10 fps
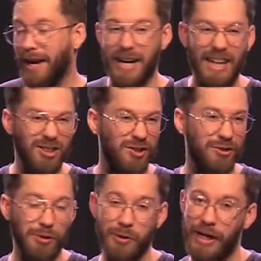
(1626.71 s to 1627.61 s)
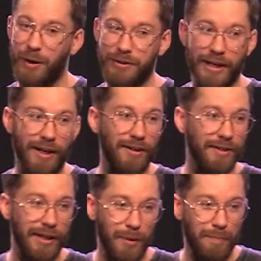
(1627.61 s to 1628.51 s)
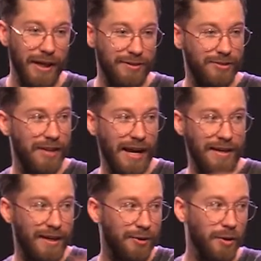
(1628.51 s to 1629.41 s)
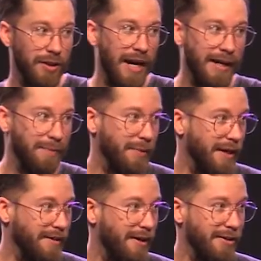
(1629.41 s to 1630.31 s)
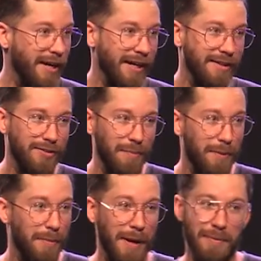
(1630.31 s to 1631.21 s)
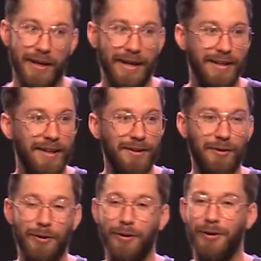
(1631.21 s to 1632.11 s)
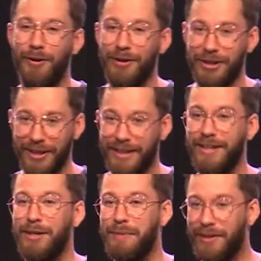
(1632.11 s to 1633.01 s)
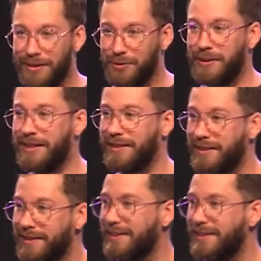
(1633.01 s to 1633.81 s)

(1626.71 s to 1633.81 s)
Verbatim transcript: And I just threw it out there like a big steak into a lion pit, all right? And some people might be like, oh, you're getting an email this week.